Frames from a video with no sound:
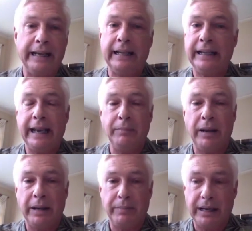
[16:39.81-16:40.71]
And again, my
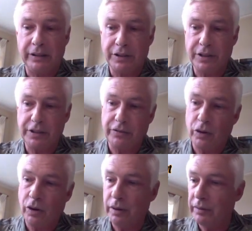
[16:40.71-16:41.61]
apologies for
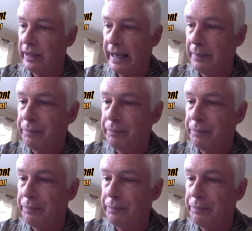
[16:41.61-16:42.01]
all of that.